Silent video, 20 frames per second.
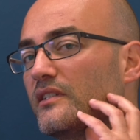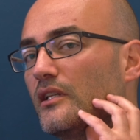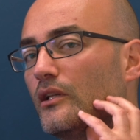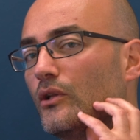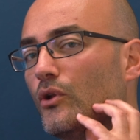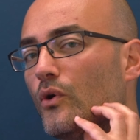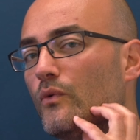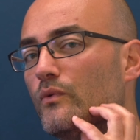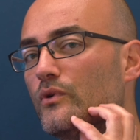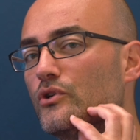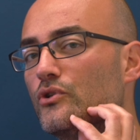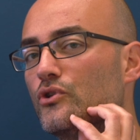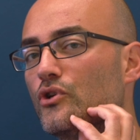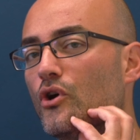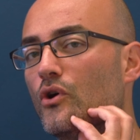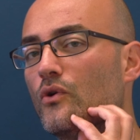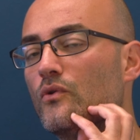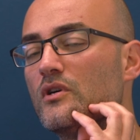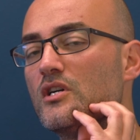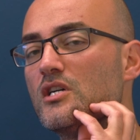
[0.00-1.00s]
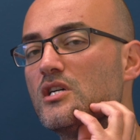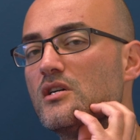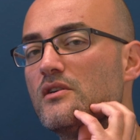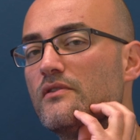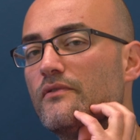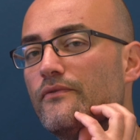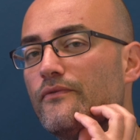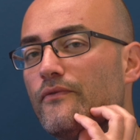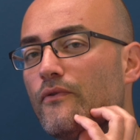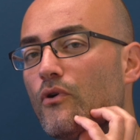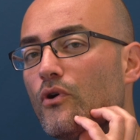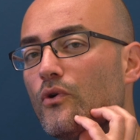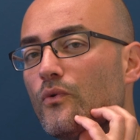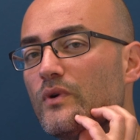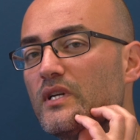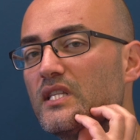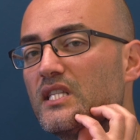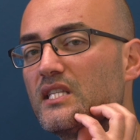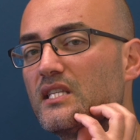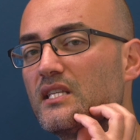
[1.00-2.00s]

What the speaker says: the lower jaw forward